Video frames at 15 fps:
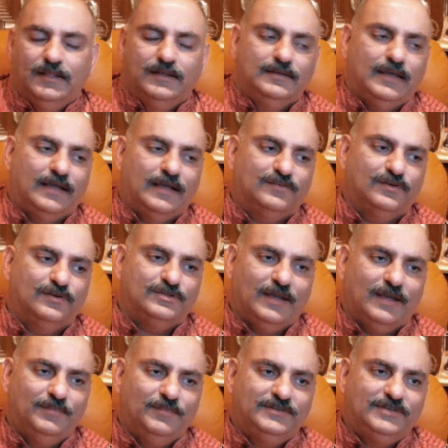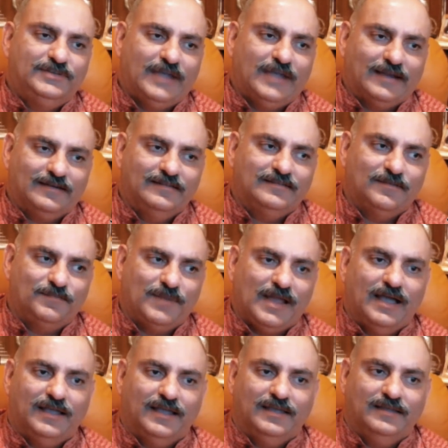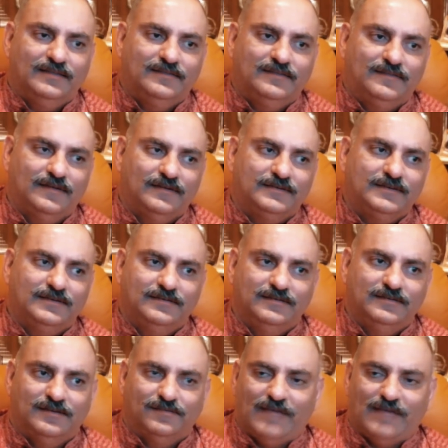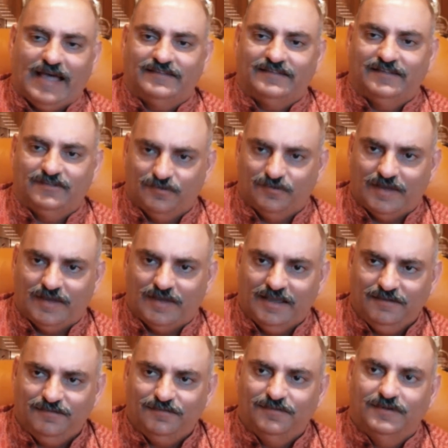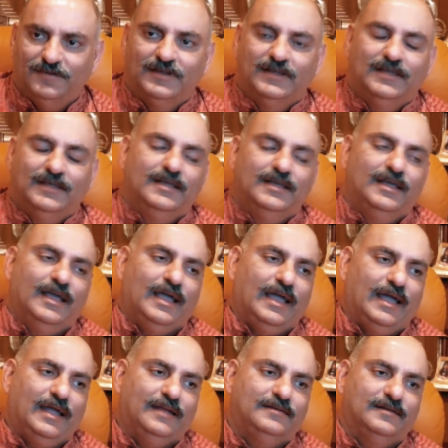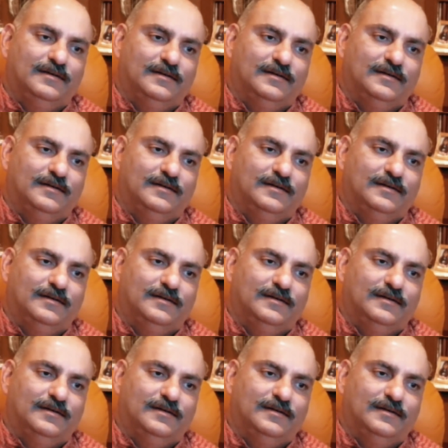Yeah, so I mean, checklists apply in certain facets of life, and